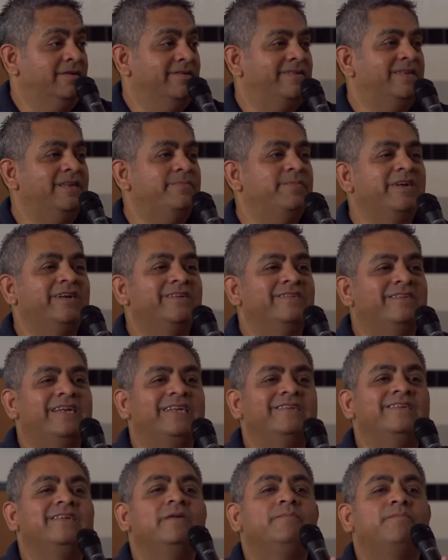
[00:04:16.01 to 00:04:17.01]
See, because
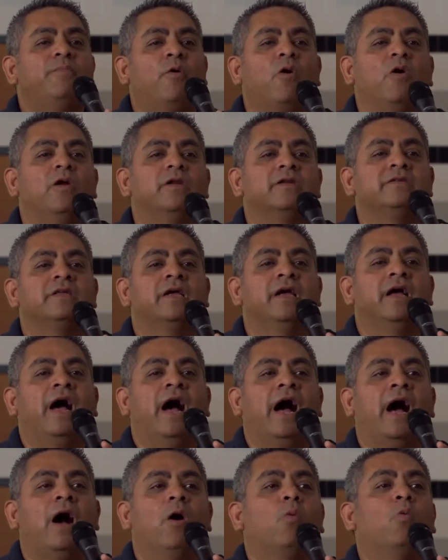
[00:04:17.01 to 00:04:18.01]
it isn't important
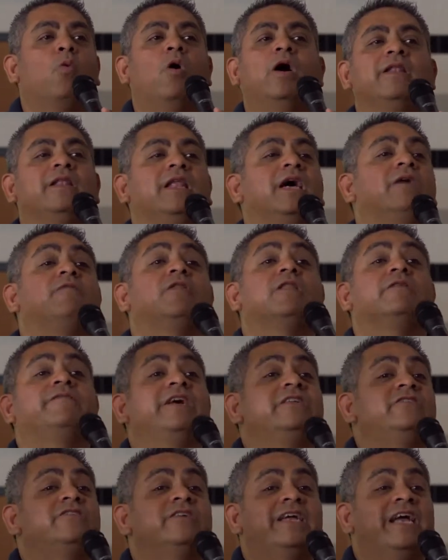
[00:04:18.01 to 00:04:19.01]
what level
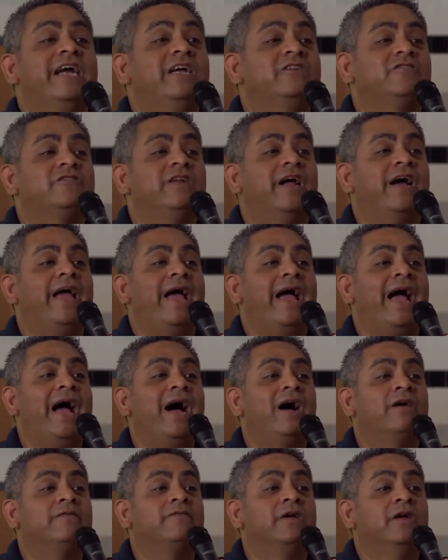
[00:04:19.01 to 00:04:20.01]
of education I
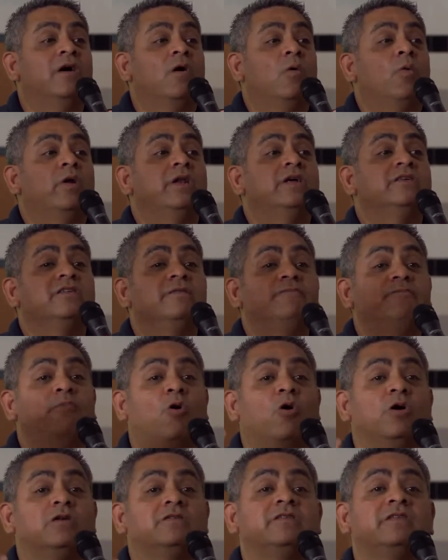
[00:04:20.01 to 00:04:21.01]
have. What is
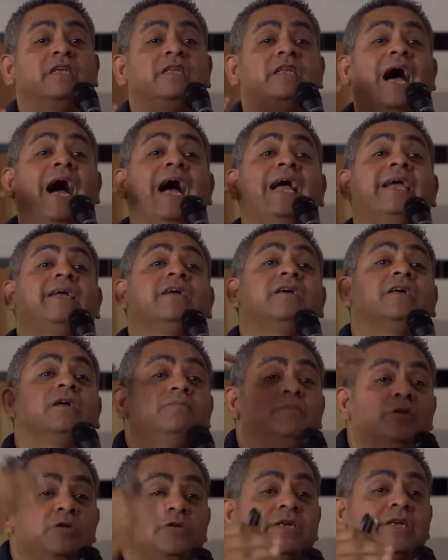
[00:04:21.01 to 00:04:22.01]
important is that I can
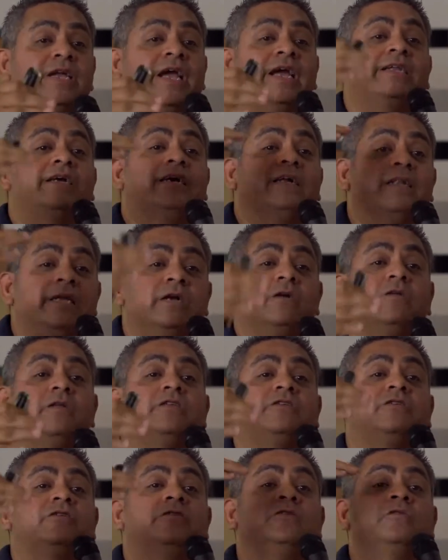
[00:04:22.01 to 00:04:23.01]
communicate
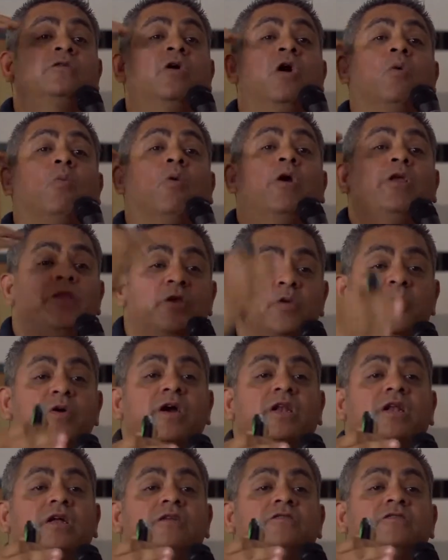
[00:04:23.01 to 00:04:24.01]
clearly to you where you
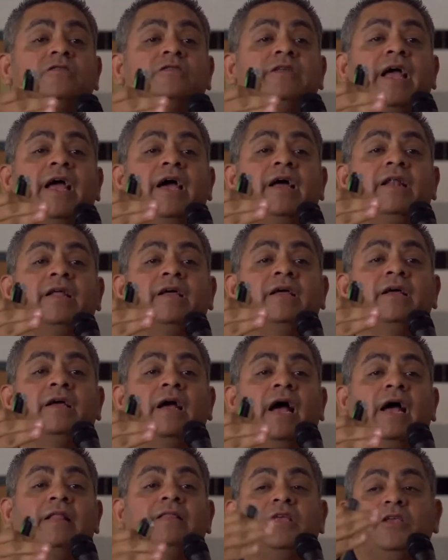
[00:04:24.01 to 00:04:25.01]
can understand,
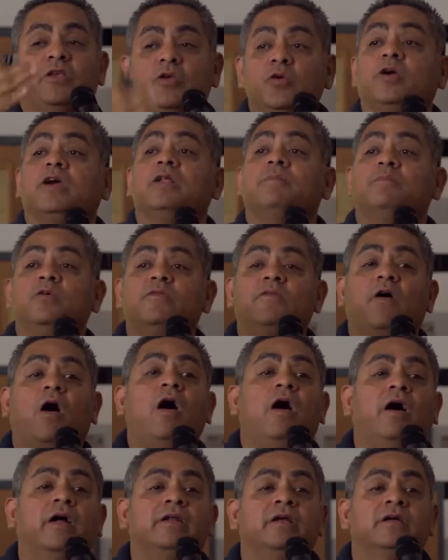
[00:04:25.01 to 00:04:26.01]
and then you can move
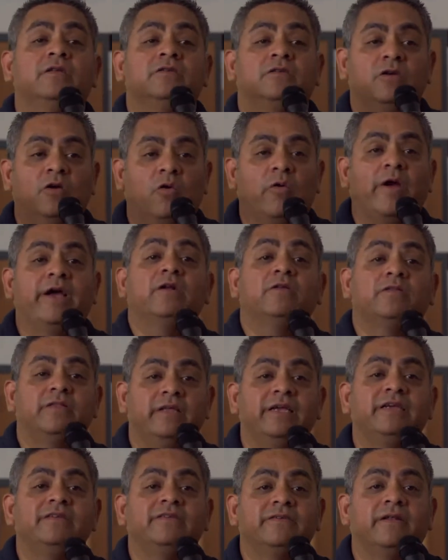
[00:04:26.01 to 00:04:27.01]
on to greater
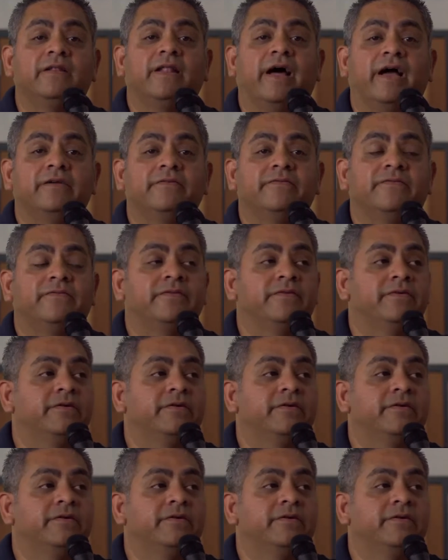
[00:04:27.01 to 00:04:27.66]
things in life.